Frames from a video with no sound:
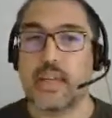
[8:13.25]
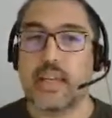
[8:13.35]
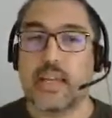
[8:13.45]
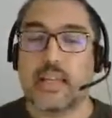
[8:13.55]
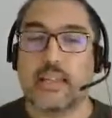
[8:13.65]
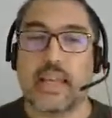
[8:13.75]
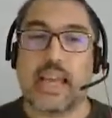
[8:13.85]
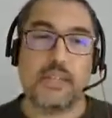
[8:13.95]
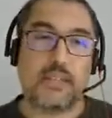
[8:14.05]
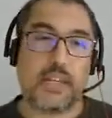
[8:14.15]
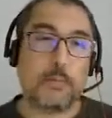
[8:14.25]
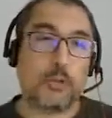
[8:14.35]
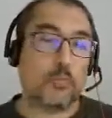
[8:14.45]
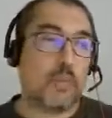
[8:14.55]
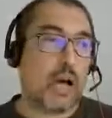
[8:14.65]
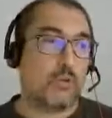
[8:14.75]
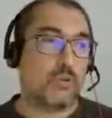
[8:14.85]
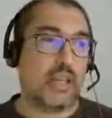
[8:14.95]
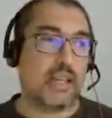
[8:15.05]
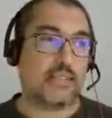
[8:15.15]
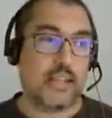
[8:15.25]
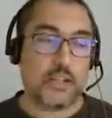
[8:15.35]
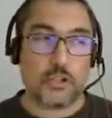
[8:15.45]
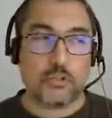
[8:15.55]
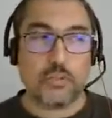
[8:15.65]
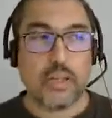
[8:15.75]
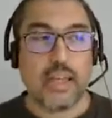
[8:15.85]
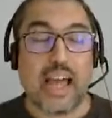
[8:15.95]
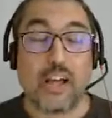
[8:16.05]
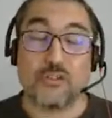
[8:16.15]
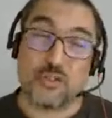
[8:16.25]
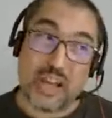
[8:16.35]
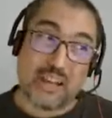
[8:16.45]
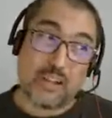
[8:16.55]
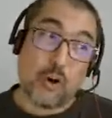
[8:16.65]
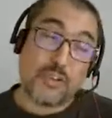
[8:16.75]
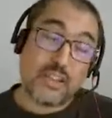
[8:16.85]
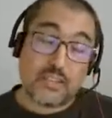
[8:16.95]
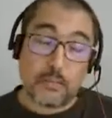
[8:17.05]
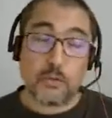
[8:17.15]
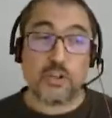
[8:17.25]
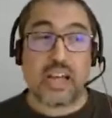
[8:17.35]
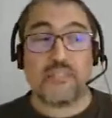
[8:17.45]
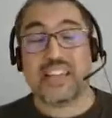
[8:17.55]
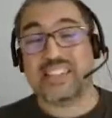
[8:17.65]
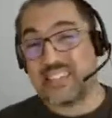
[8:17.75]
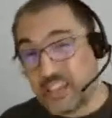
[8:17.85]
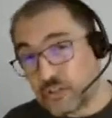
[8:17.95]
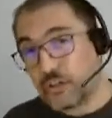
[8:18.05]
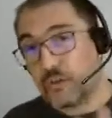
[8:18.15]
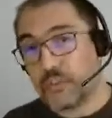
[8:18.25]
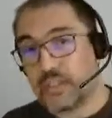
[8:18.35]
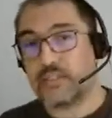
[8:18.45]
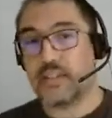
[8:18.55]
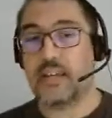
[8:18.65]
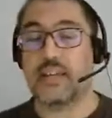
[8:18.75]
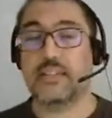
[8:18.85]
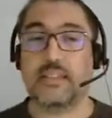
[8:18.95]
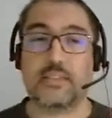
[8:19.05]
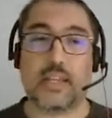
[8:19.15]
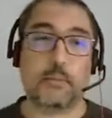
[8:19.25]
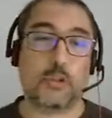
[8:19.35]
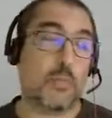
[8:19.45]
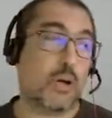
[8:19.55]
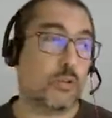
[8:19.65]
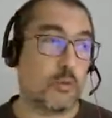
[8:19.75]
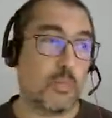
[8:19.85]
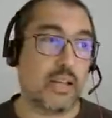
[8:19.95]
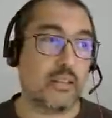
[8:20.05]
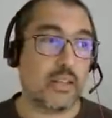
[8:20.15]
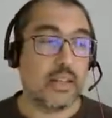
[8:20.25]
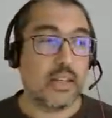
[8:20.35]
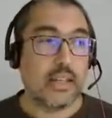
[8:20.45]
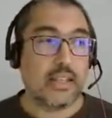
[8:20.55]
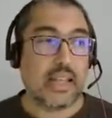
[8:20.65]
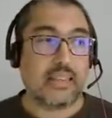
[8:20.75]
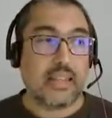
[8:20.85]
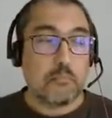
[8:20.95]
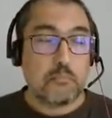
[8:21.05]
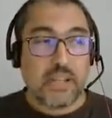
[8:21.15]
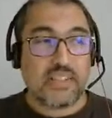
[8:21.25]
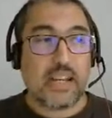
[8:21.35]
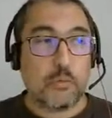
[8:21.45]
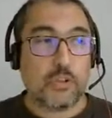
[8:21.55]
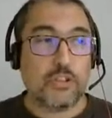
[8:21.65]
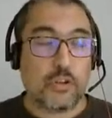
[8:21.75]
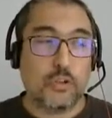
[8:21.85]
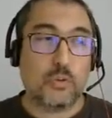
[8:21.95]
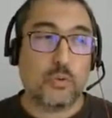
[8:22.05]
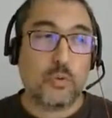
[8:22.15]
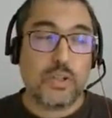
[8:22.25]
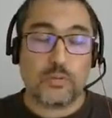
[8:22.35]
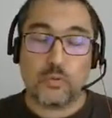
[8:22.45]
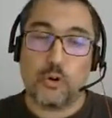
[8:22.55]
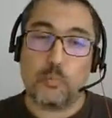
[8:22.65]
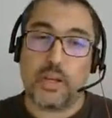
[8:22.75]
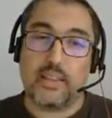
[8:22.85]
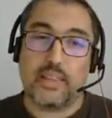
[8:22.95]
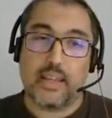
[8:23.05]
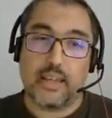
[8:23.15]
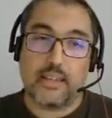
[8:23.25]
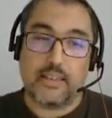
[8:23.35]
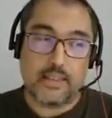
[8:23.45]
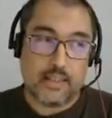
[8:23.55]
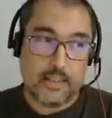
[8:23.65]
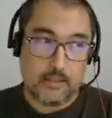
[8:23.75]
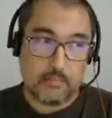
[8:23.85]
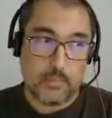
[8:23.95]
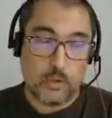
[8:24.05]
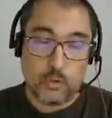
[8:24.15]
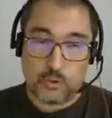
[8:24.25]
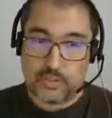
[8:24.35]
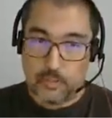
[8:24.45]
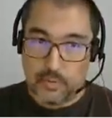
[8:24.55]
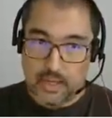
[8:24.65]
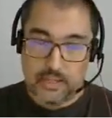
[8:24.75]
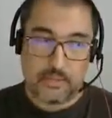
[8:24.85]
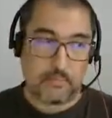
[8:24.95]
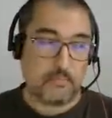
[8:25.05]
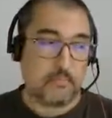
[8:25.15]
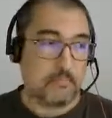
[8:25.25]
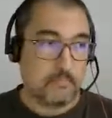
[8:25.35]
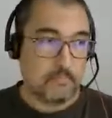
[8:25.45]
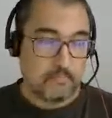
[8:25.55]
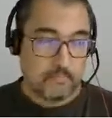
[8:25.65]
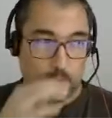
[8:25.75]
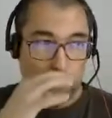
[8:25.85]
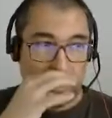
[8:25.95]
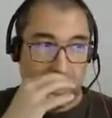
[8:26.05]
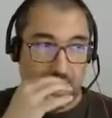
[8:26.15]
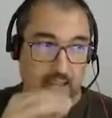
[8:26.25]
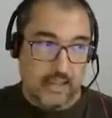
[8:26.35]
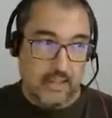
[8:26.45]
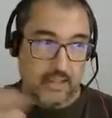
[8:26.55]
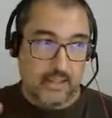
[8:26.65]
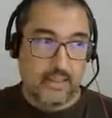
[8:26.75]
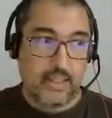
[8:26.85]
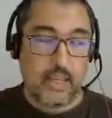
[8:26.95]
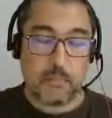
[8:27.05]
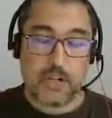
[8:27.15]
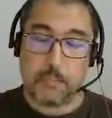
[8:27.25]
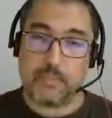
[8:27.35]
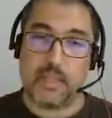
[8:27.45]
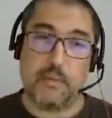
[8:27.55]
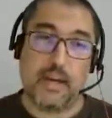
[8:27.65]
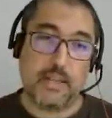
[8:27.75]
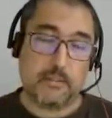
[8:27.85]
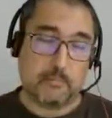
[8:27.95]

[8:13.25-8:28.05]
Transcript: They have this crypto mount extension and so and other distribution have extension of this uh, in this crypto mount command that basically what it's going to do is to open the, the LUKS device or the uh, eh, DM crypt device